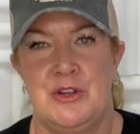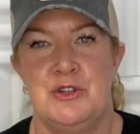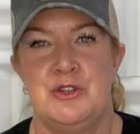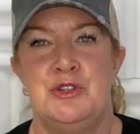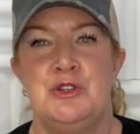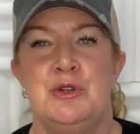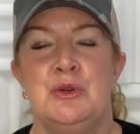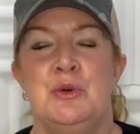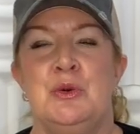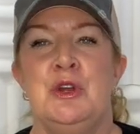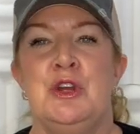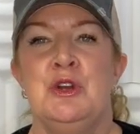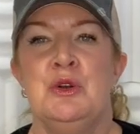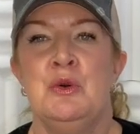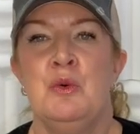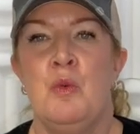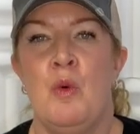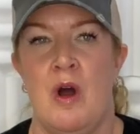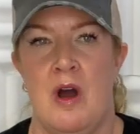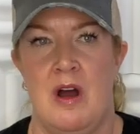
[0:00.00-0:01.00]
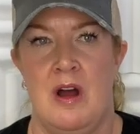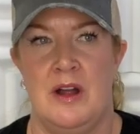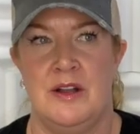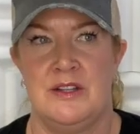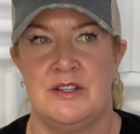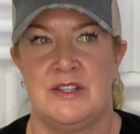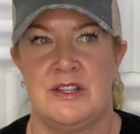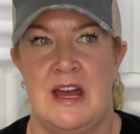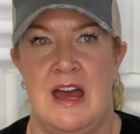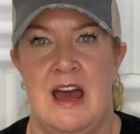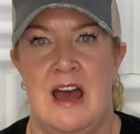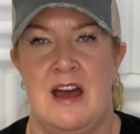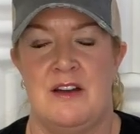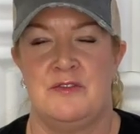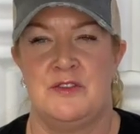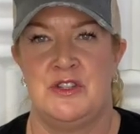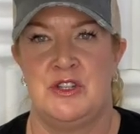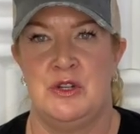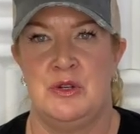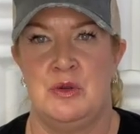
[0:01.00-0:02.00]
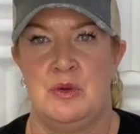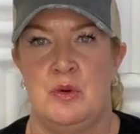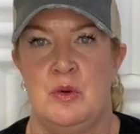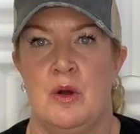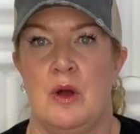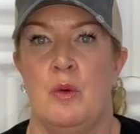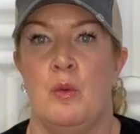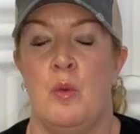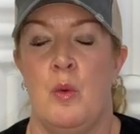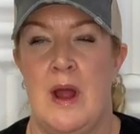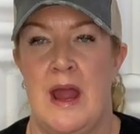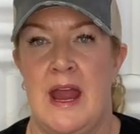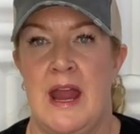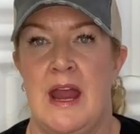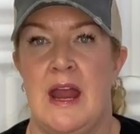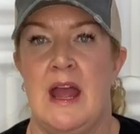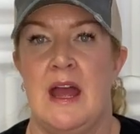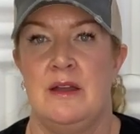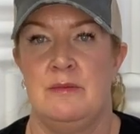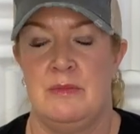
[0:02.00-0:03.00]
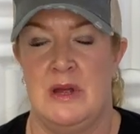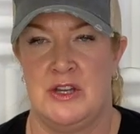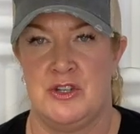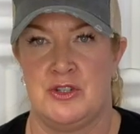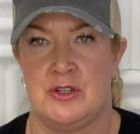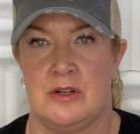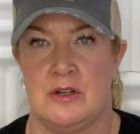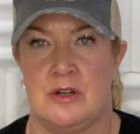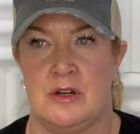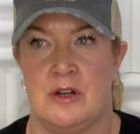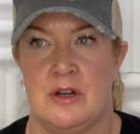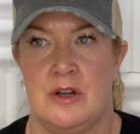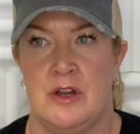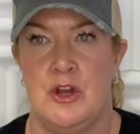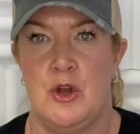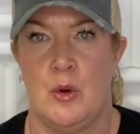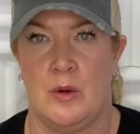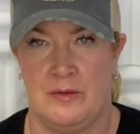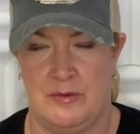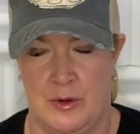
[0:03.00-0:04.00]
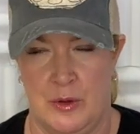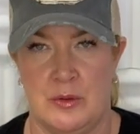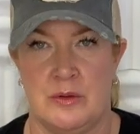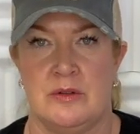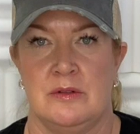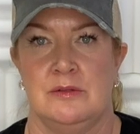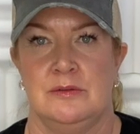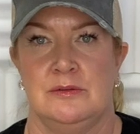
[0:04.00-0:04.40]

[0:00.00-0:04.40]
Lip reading: do you want to have to weigh and measure your food?